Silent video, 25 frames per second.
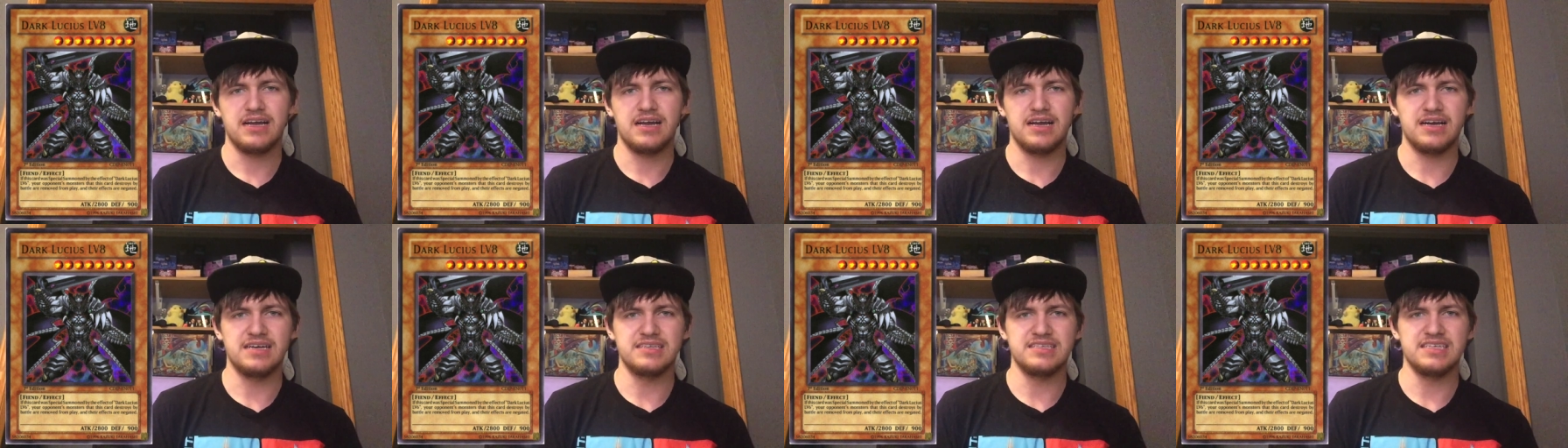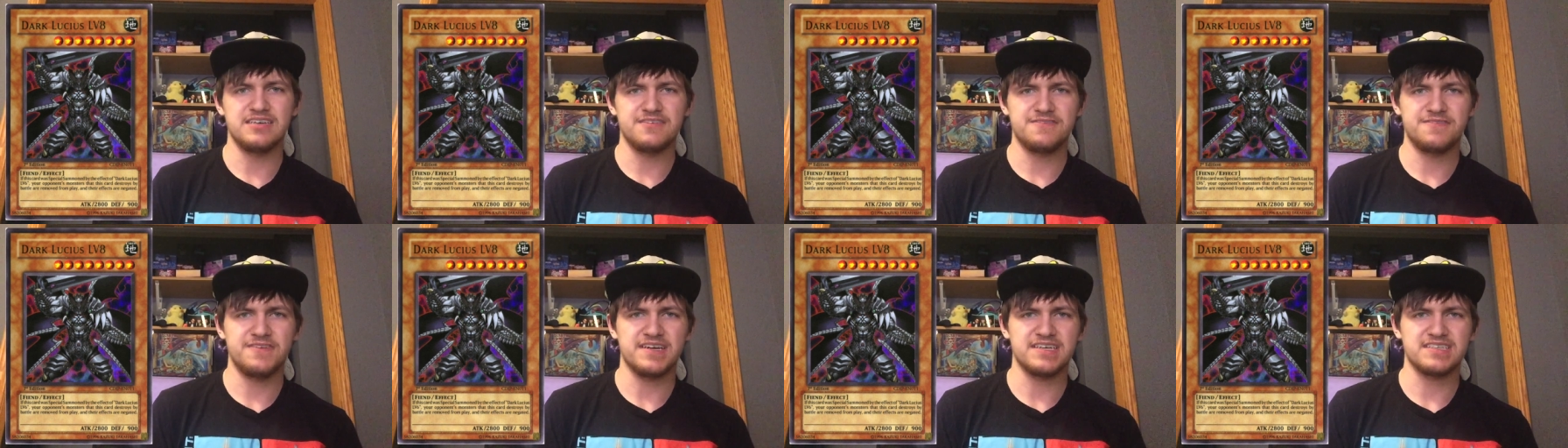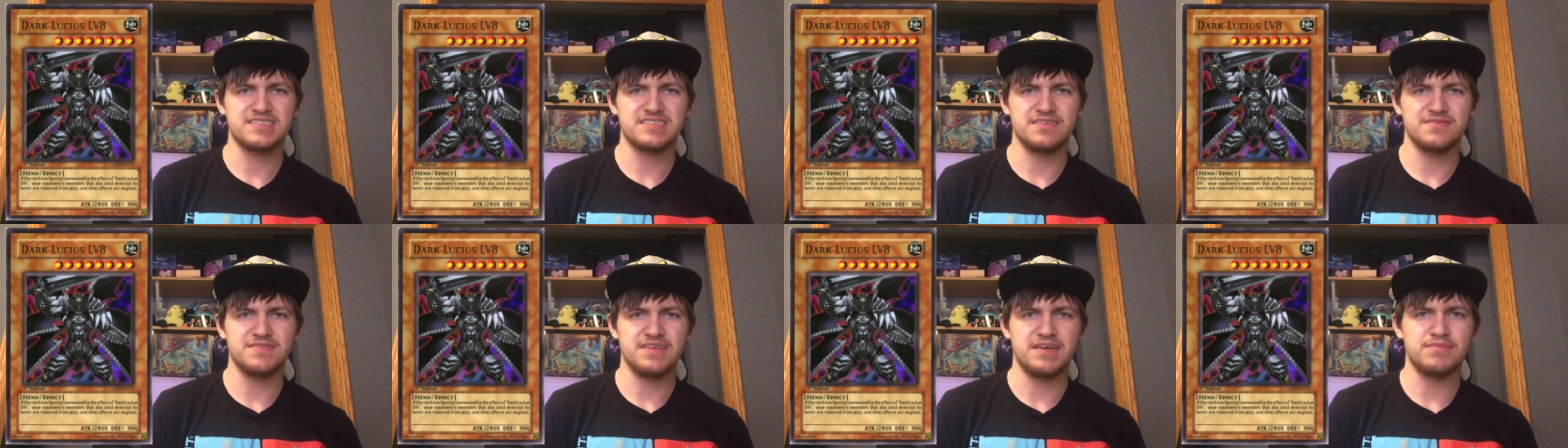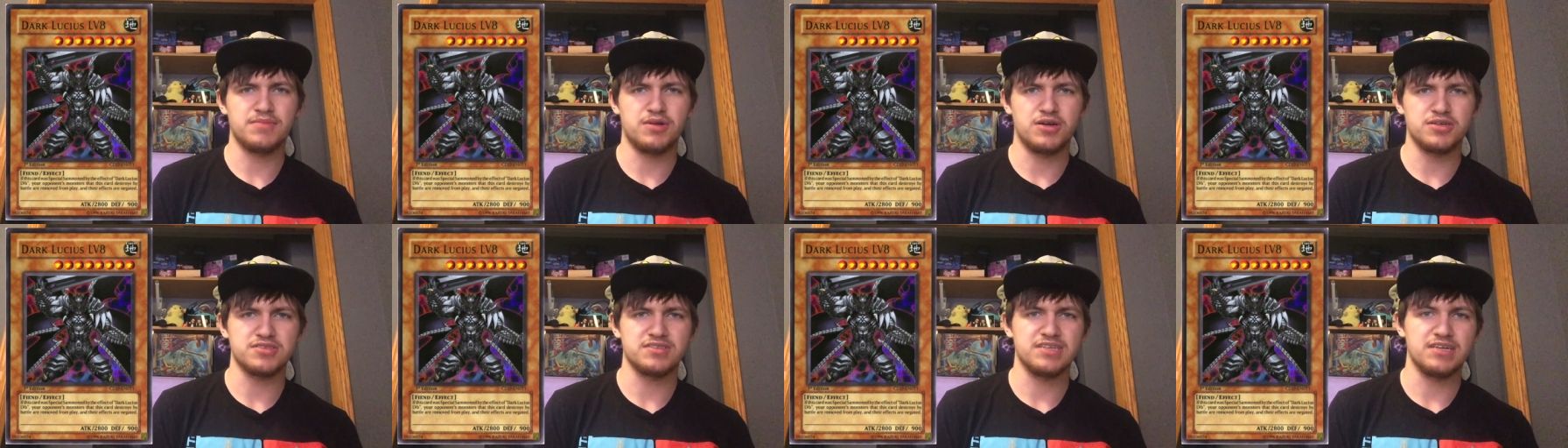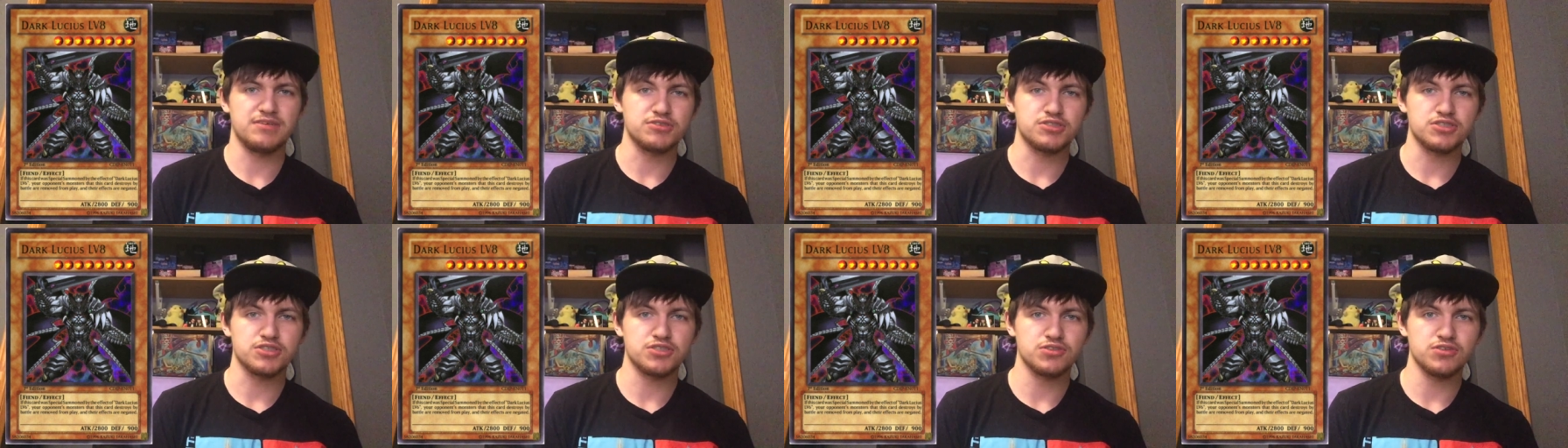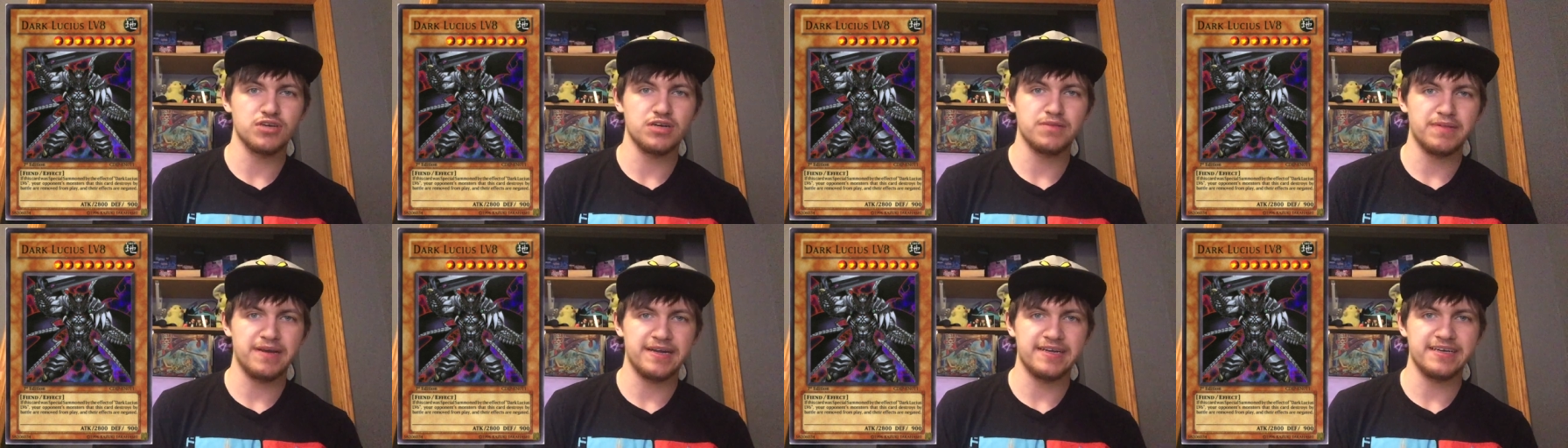the effects of that monster that was
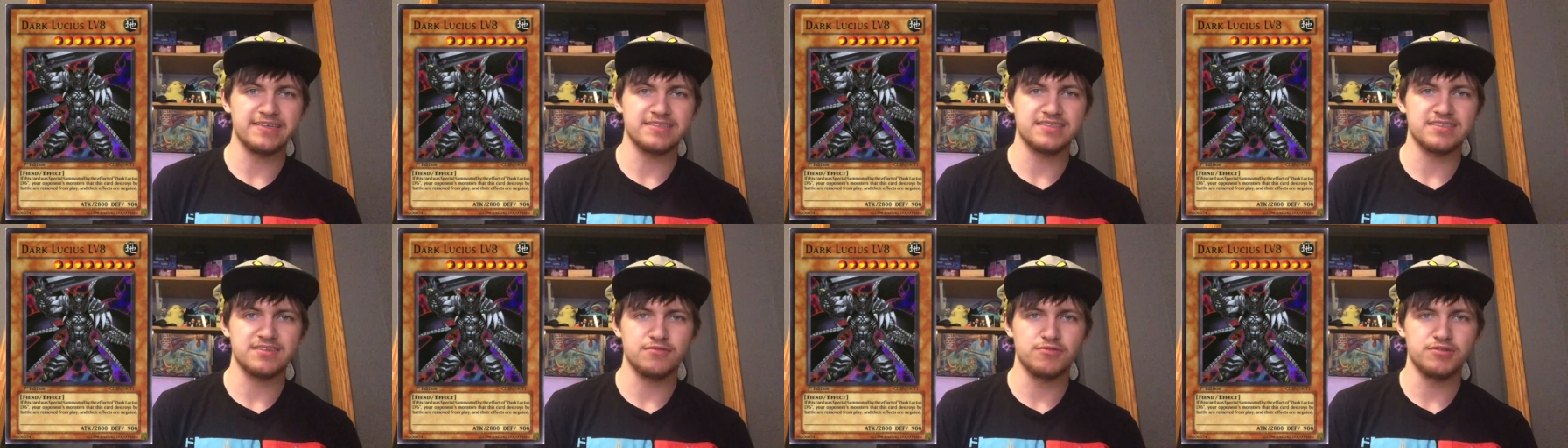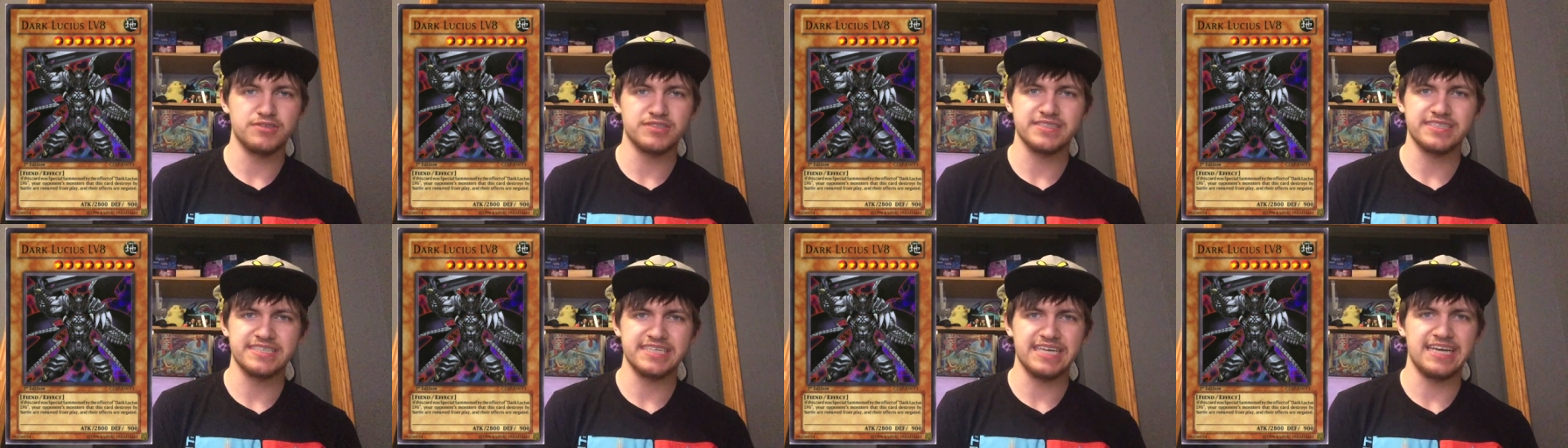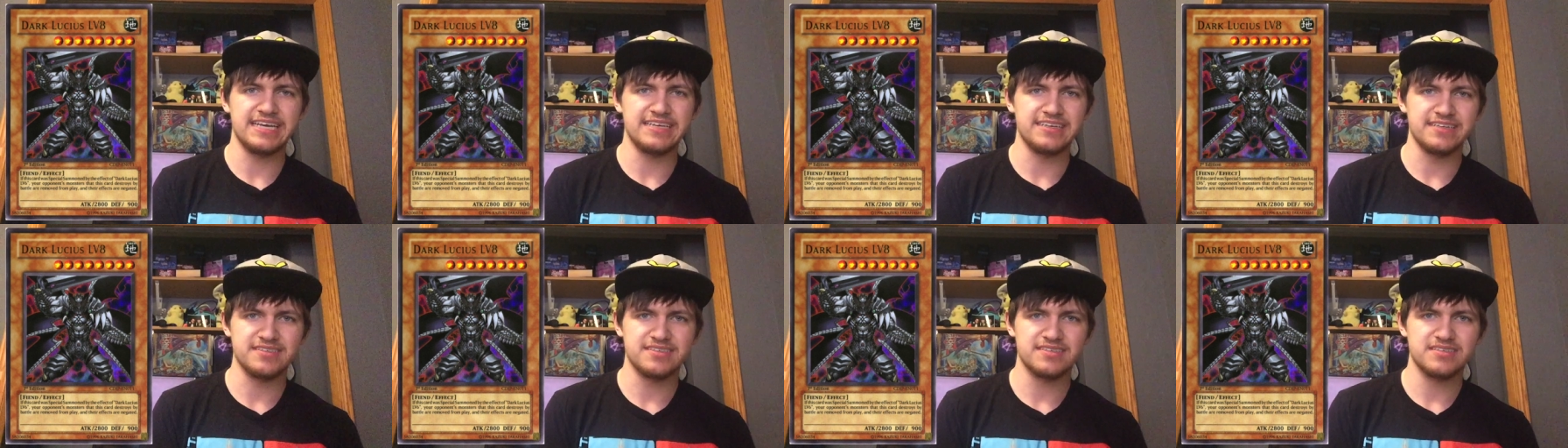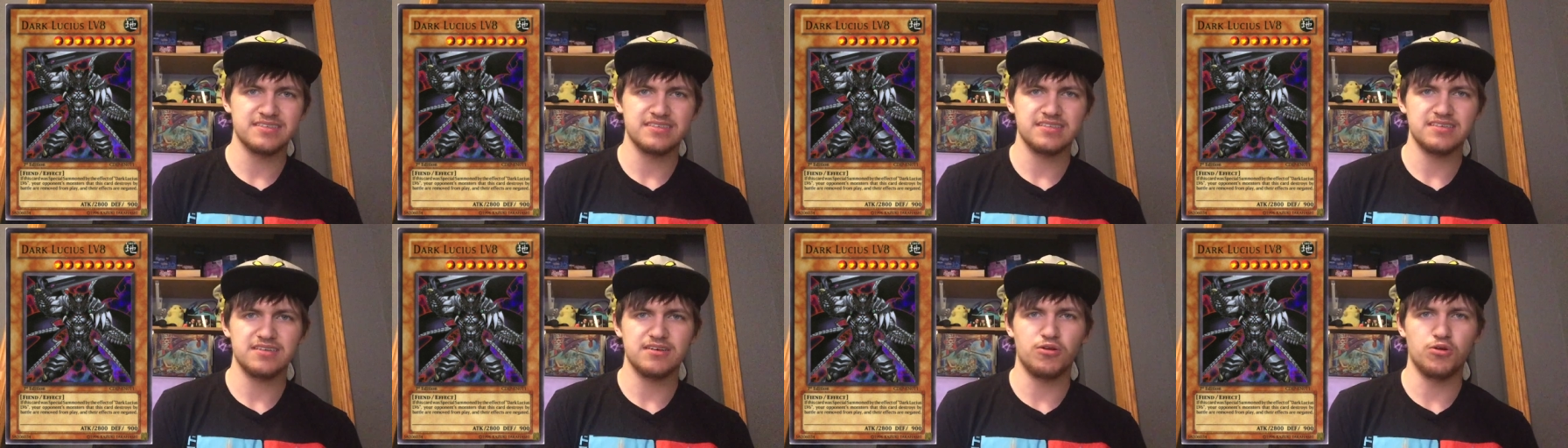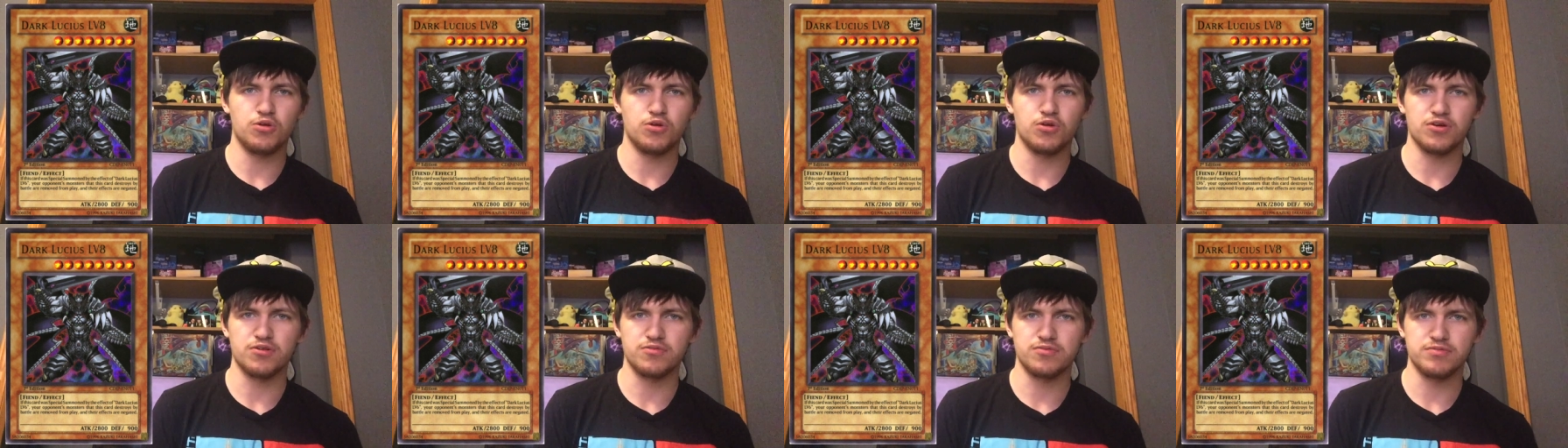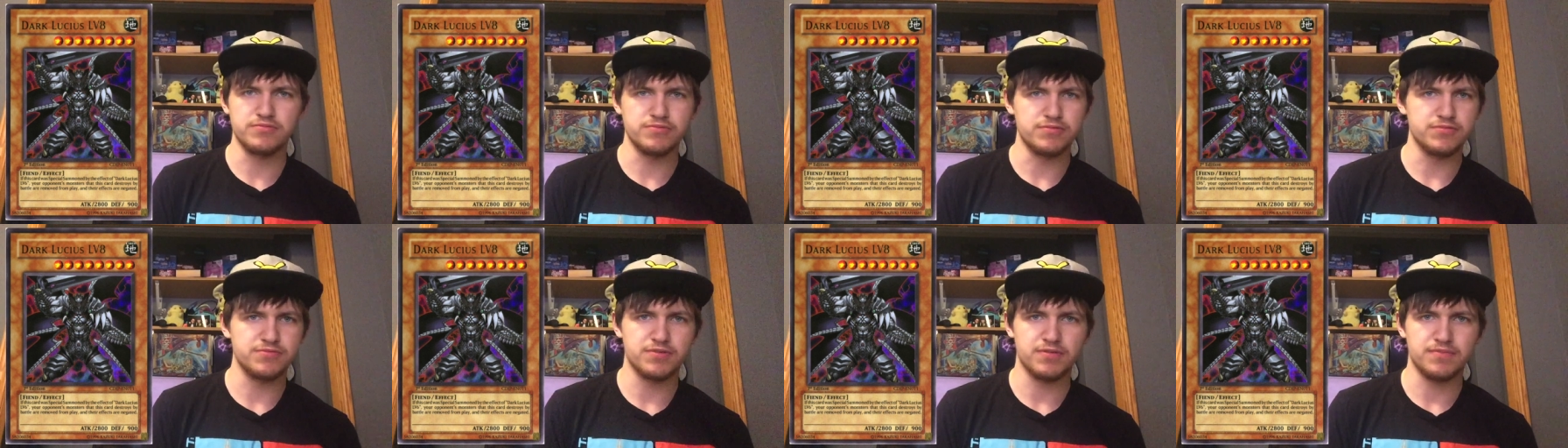destroyed by it was negated or
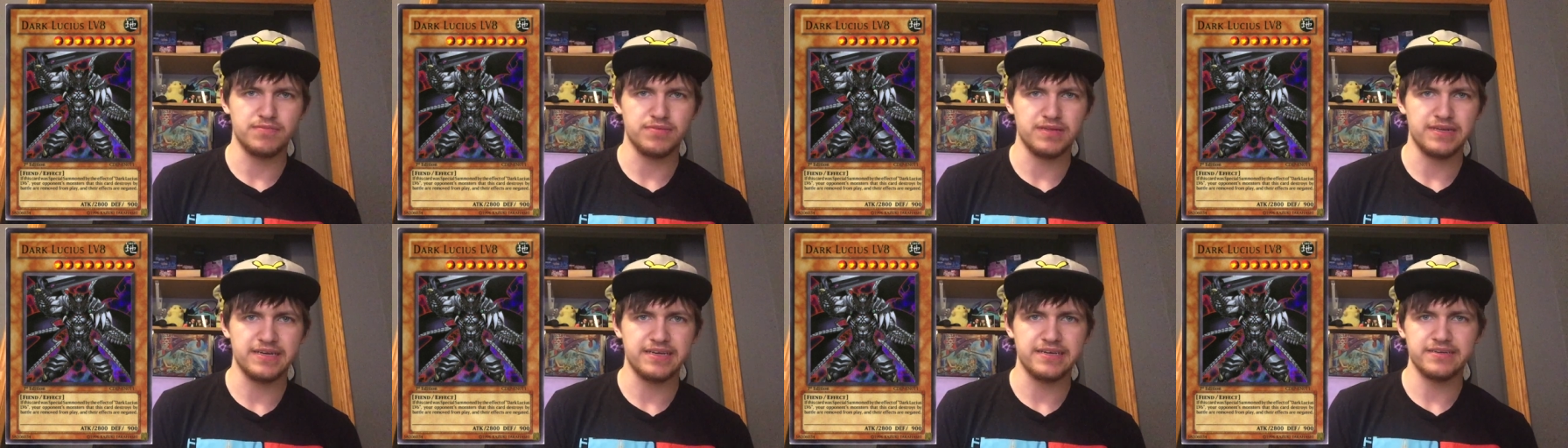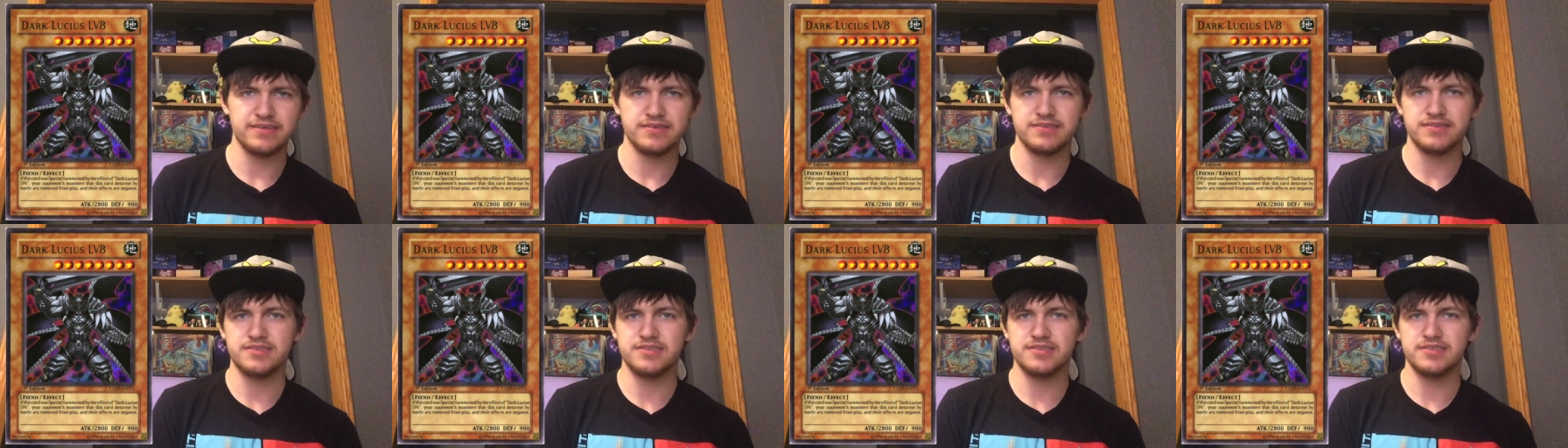removed from play.